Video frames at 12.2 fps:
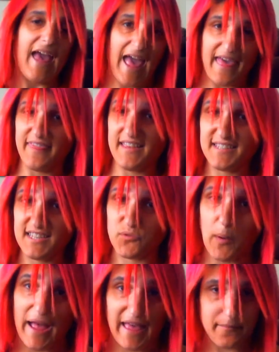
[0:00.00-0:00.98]
And this is
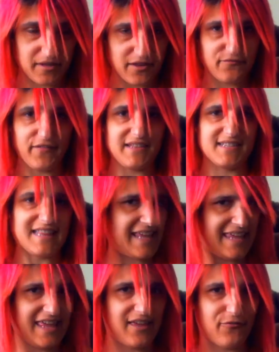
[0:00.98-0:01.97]
why I'm convinced that
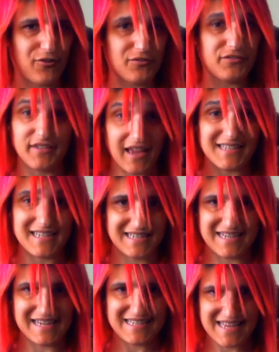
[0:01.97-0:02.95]
evil
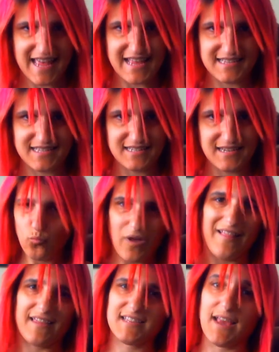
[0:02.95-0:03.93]
doesn't exist.
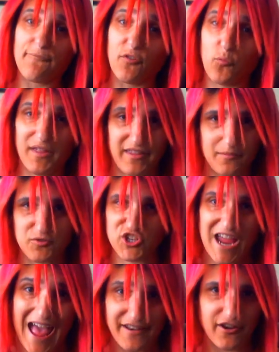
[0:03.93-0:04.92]
Well, except for William
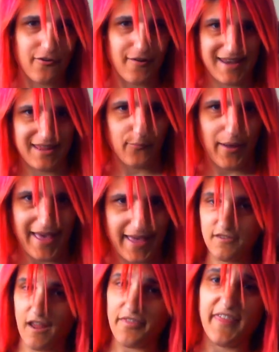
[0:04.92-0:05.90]
Shatner, anyway.
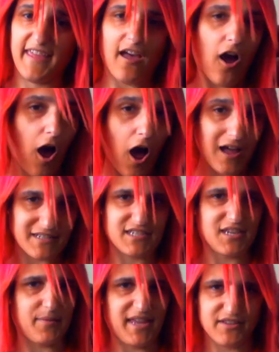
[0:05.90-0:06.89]
Nothing ought
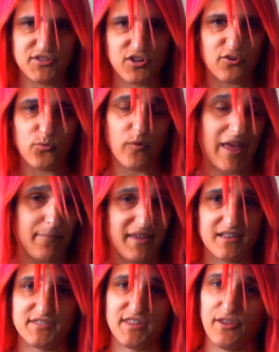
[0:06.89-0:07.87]
to be a certain way
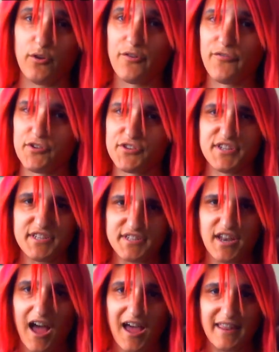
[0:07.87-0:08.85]
because the universe does
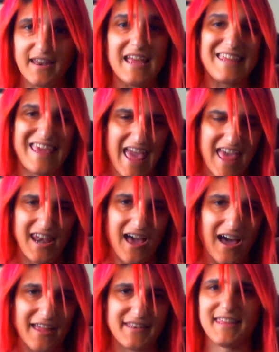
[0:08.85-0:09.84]
not,
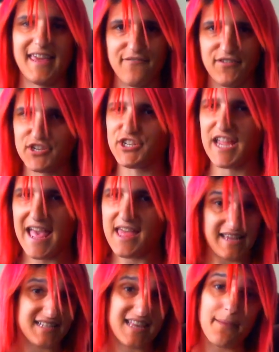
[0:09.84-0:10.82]
cannot give a shit,
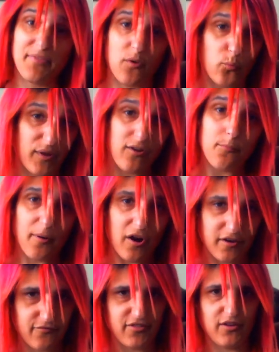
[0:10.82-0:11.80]
except that we're
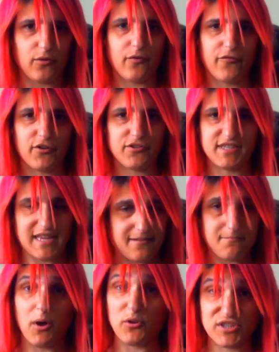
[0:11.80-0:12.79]
part of the universe
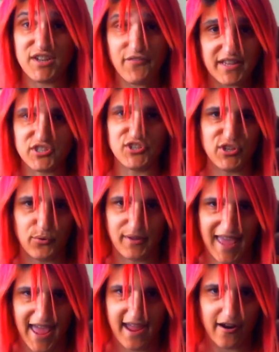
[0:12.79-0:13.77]
and most of us do
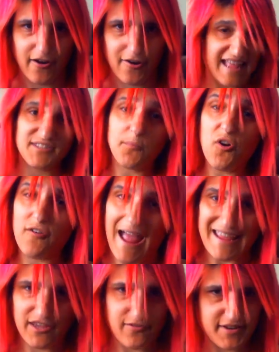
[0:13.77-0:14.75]
care. It's more
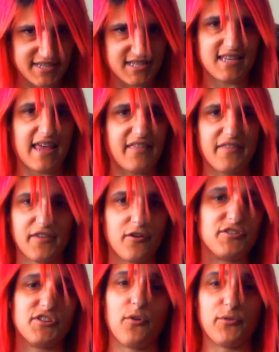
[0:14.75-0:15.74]
accurate to say that there
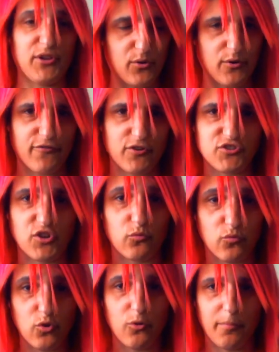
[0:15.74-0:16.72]
is no universal
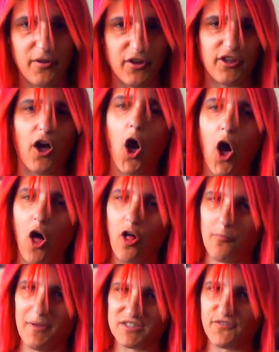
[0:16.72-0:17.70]
rule book
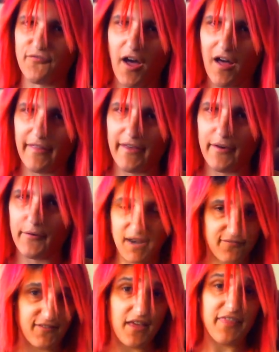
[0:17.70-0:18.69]
all must follow. But
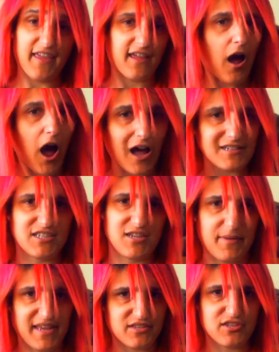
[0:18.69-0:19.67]
if nothing ought to
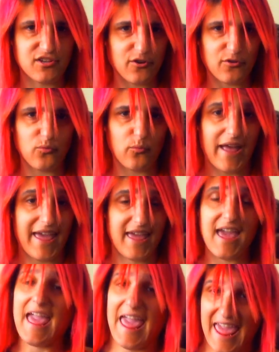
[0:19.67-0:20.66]
be a certain way
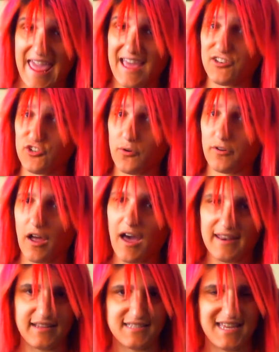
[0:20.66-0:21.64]
and your
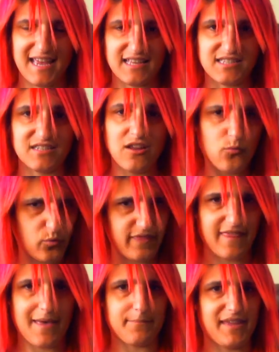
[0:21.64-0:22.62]
God exists,
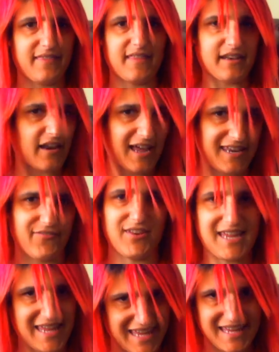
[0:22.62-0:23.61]
wouldn't that mean that not even
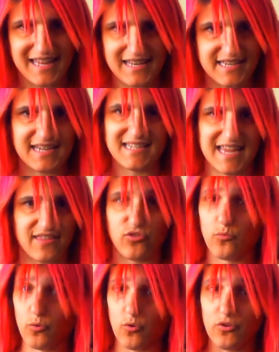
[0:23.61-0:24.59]
he can dictate
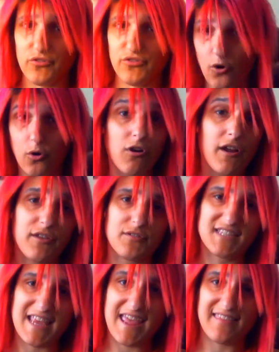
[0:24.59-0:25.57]
the rules? Or are you
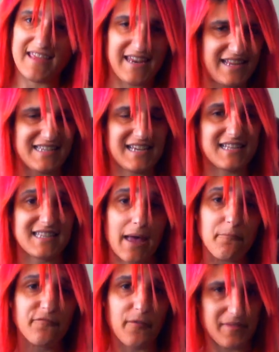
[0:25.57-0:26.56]
saying that he's
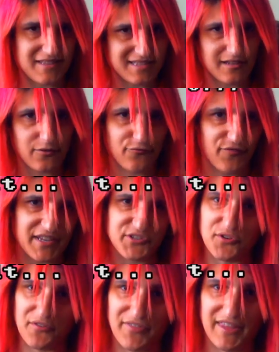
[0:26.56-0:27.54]
exempt from this little
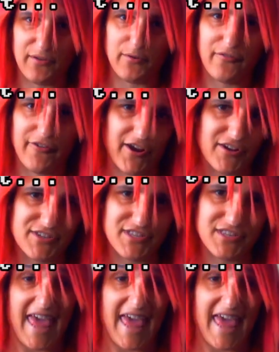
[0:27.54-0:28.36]
feature of the universe?